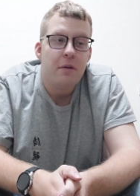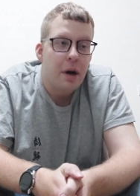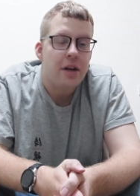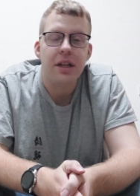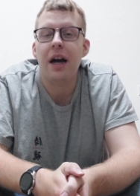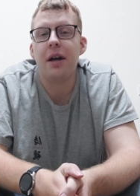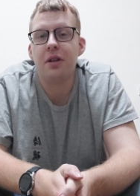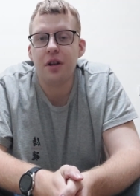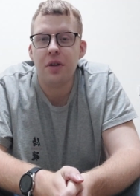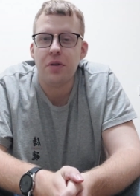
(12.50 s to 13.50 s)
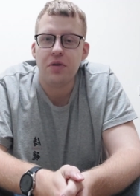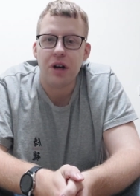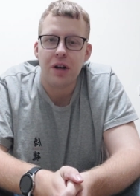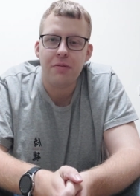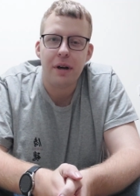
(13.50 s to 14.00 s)
Well, not new
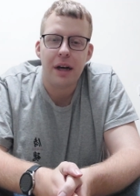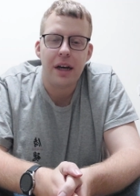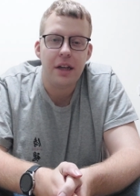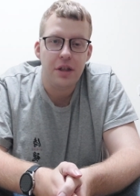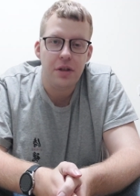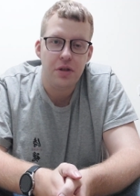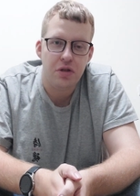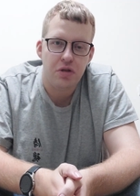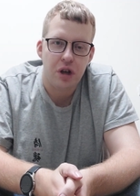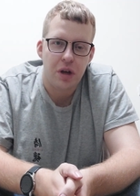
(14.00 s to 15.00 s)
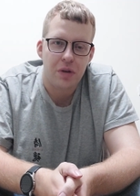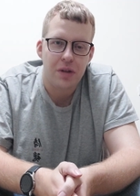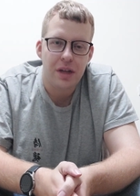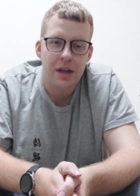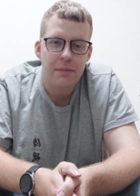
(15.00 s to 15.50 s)
drone, but a used
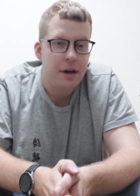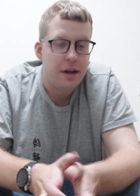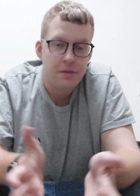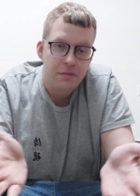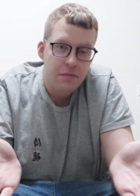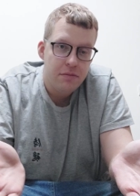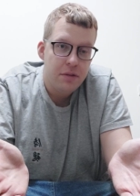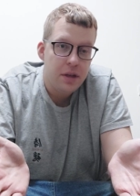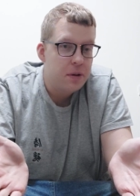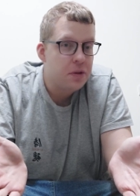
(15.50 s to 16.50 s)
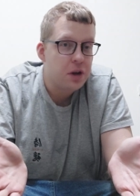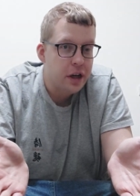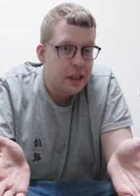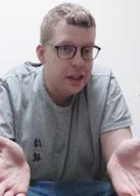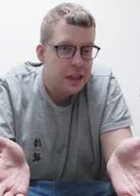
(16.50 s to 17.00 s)
drone. But it was a
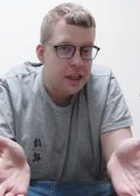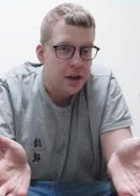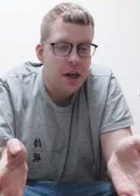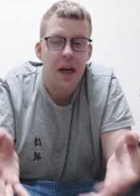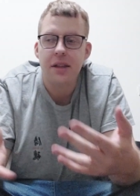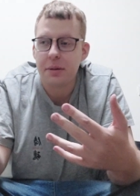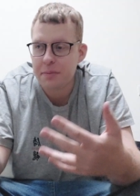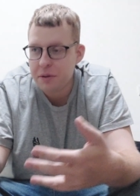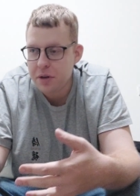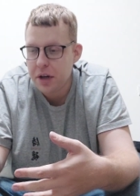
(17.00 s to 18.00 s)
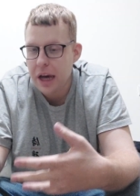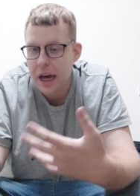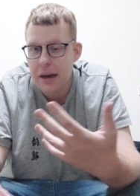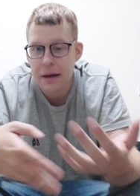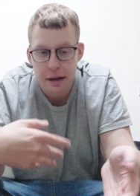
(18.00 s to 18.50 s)
great deal. I got some
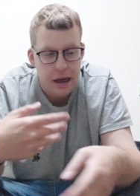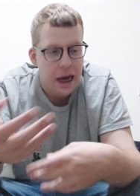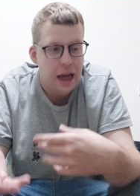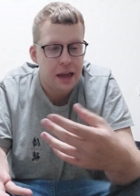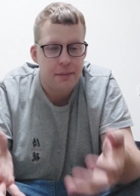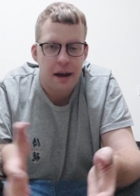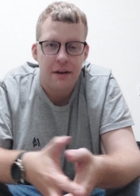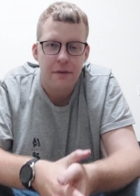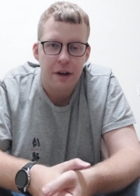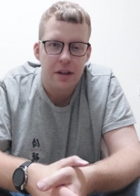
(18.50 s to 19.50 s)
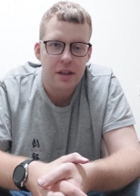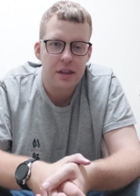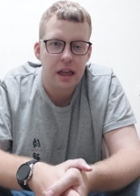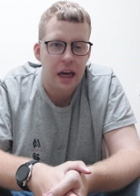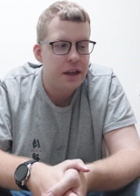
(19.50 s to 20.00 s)
added
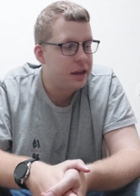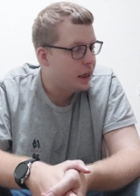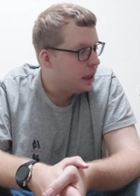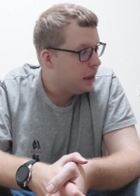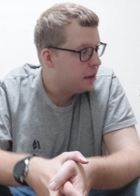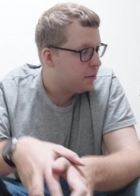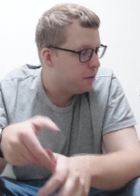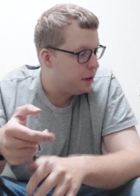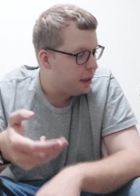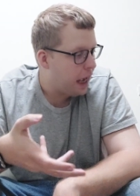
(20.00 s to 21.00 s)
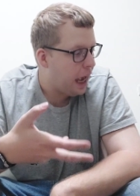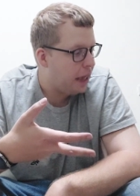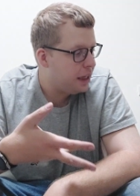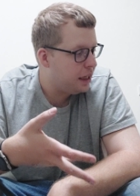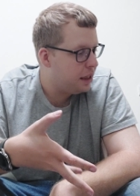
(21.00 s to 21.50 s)
benefits and some
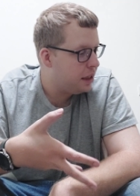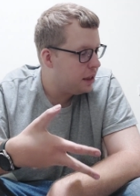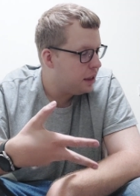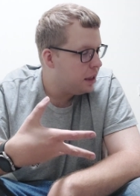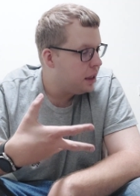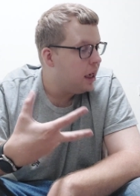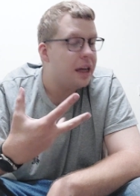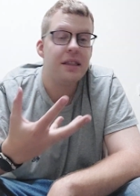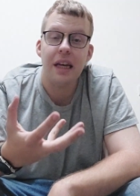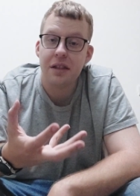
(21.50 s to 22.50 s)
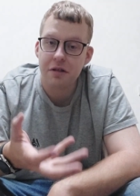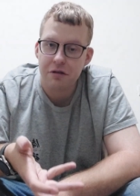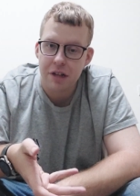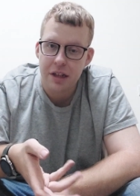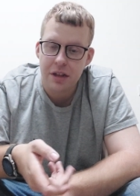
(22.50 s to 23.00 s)
added
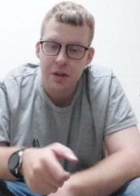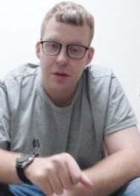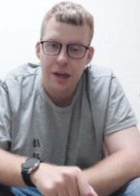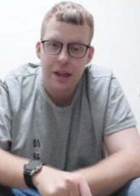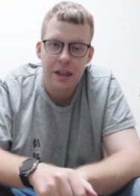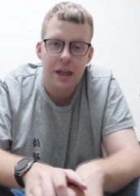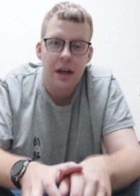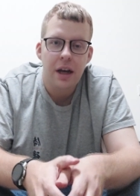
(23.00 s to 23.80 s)
accessories to it.